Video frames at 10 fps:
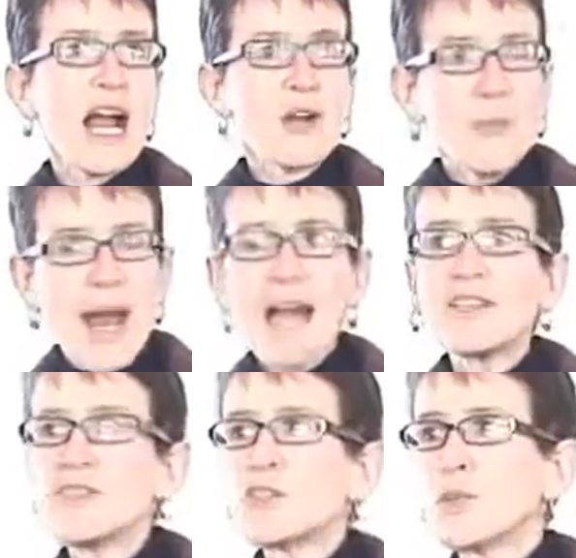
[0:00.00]
I go back
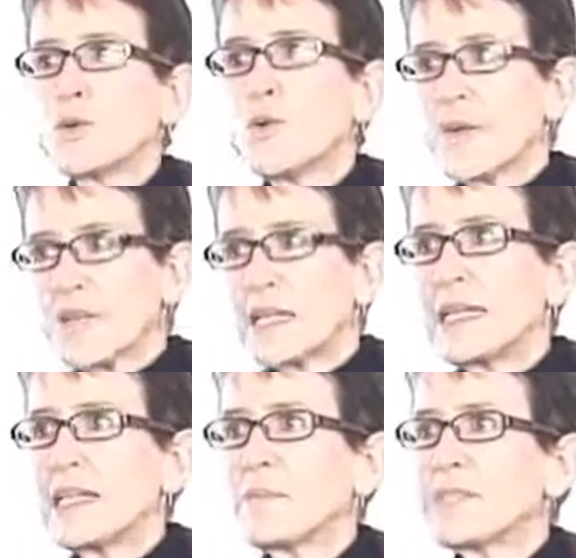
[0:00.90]
to the school where the
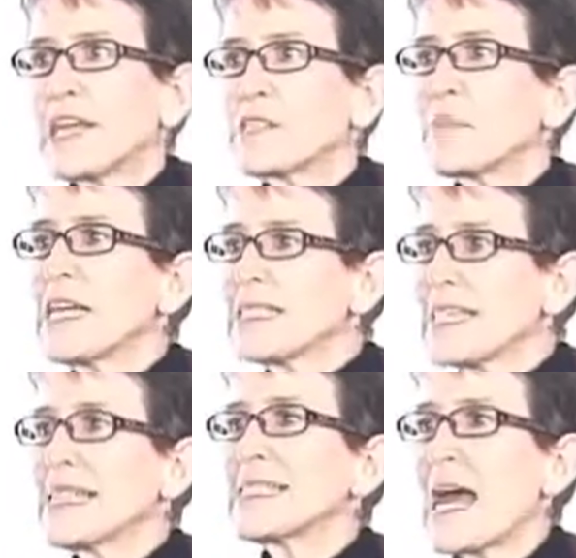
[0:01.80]
cleanup takes place
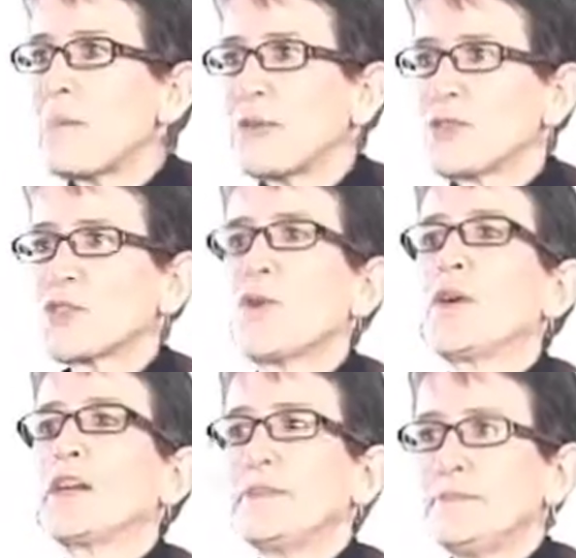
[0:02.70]
and I sample the
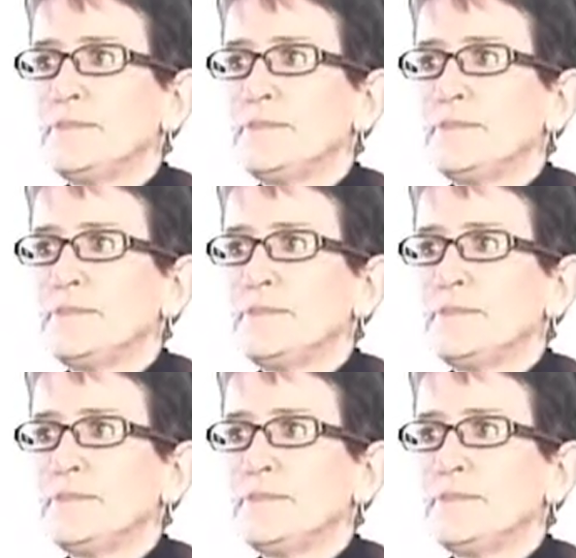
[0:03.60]
soil.